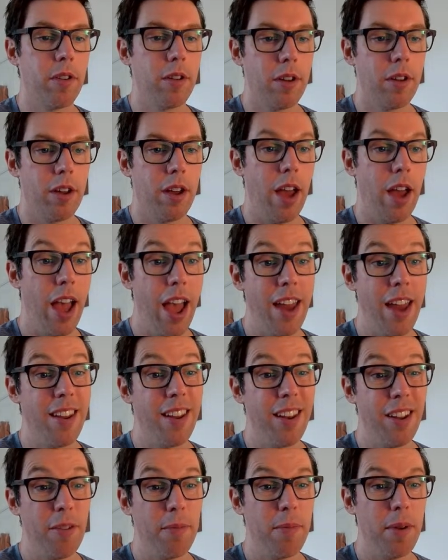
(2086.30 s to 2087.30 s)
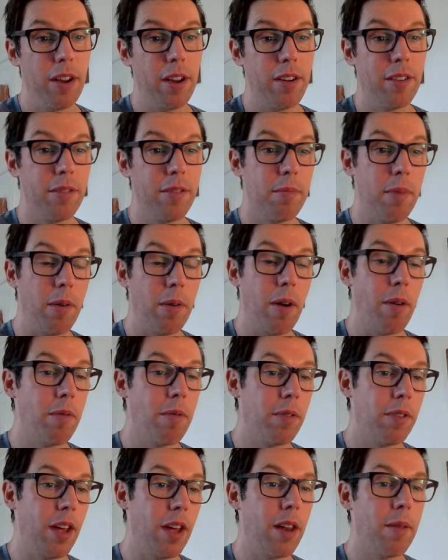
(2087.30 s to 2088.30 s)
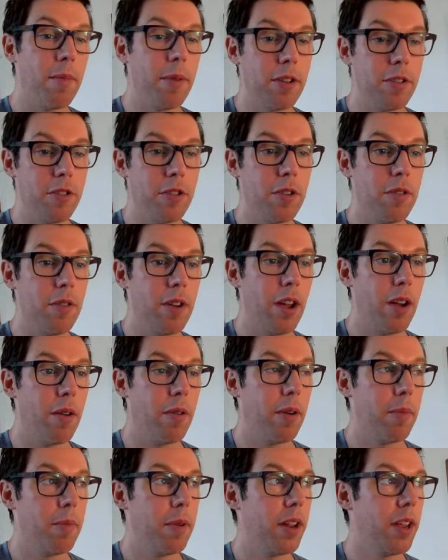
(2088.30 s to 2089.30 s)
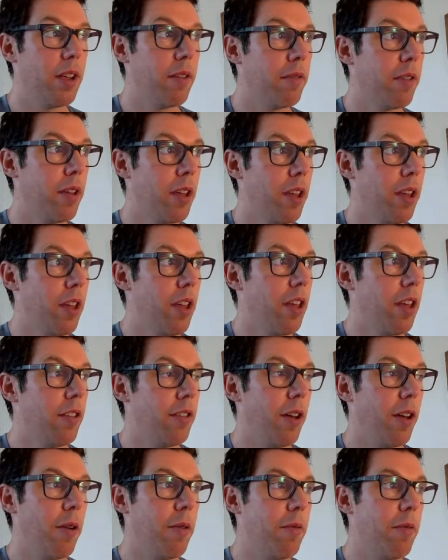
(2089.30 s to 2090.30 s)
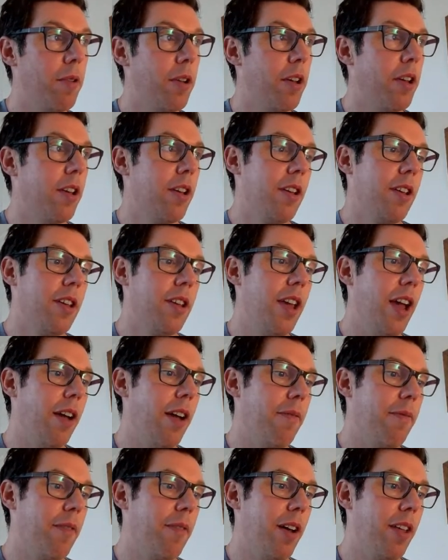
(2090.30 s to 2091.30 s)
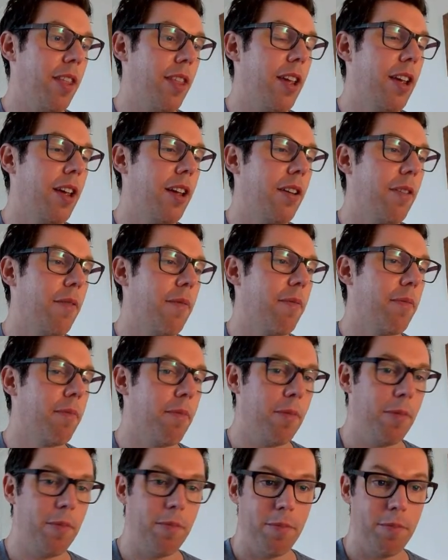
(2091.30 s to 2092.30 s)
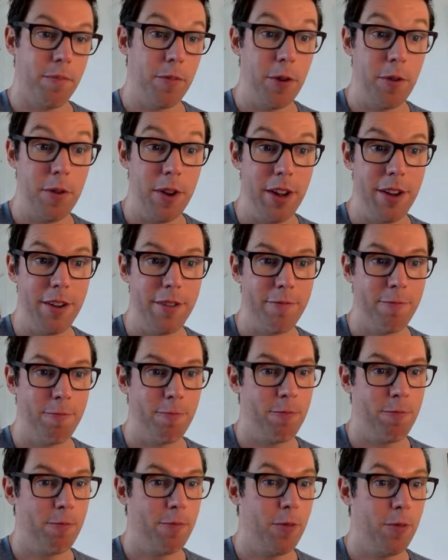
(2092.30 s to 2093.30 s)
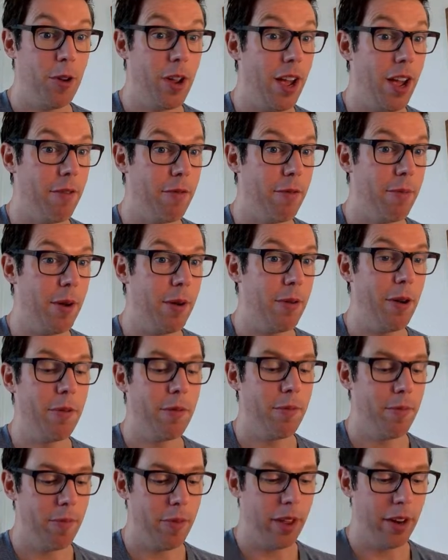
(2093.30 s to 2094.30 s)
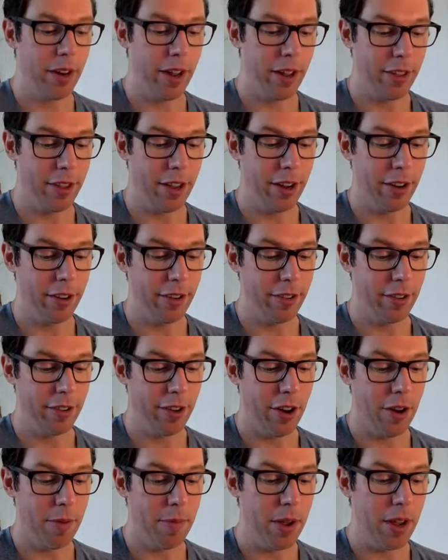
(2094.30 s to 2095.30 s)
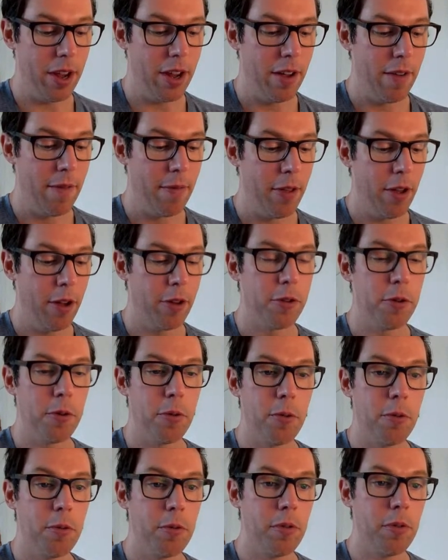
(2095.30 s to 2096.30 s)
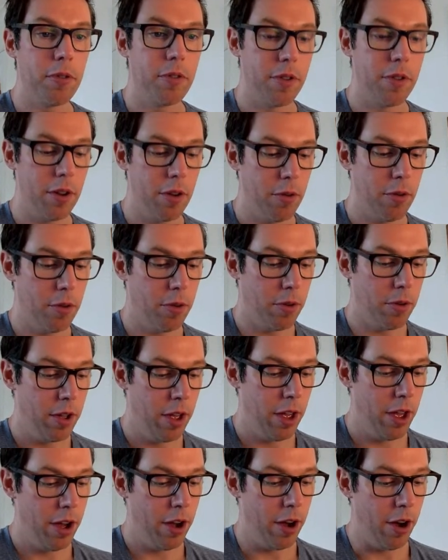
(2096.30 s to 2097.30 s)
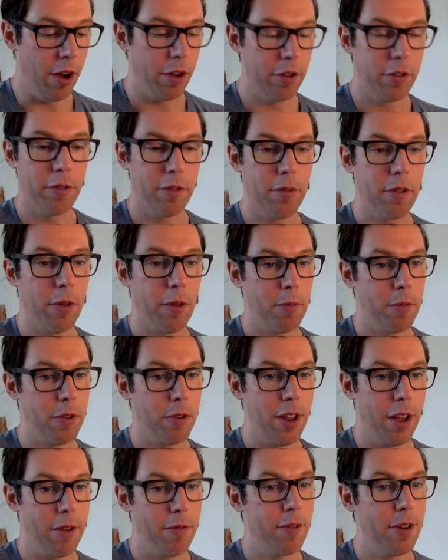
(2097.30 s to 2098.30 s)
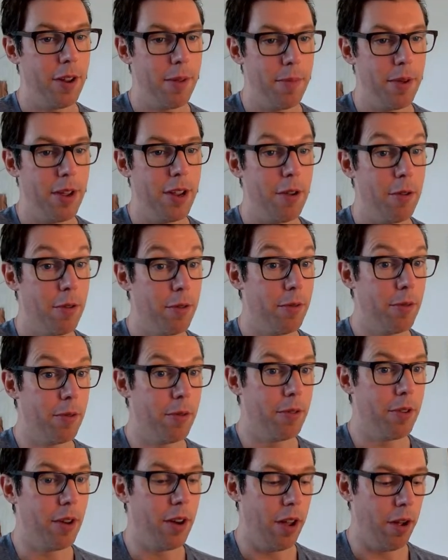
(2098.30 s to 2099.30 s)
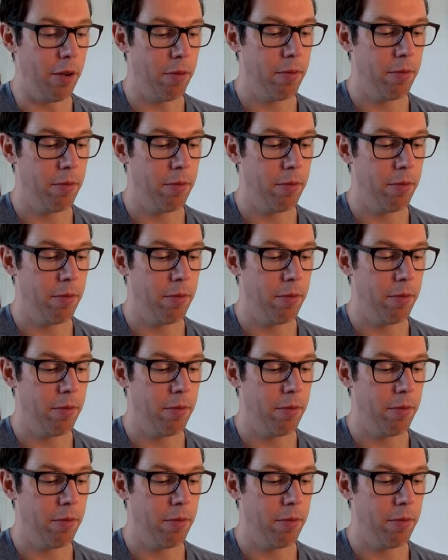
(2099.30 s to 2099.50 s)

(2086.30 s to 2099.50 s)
ahead a little bit because Moho was Anime Studio, I believe. So yeah, I think 2D, look out for Moho. I think that thing's going to be a tool to your arsenal that would definitely be useful to know.